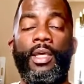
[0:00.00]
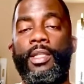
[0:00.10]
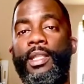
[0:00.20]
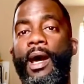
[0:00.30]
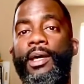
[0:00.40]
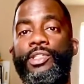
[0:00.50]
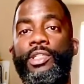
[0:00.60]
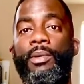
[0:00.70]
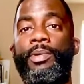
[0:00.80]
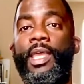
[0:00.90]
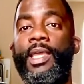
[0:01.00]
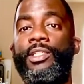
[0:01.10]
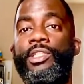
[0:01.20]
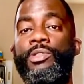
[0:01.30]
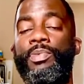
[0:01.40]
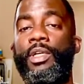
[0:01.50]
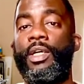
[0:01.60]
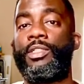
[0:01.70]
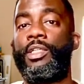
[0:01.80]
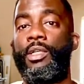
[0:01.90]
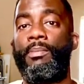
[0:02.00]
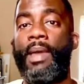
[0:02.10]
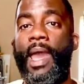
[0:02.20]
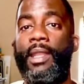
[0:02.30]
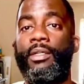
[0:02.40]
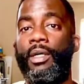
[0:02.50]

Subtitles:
Now, in some cases, because of the matter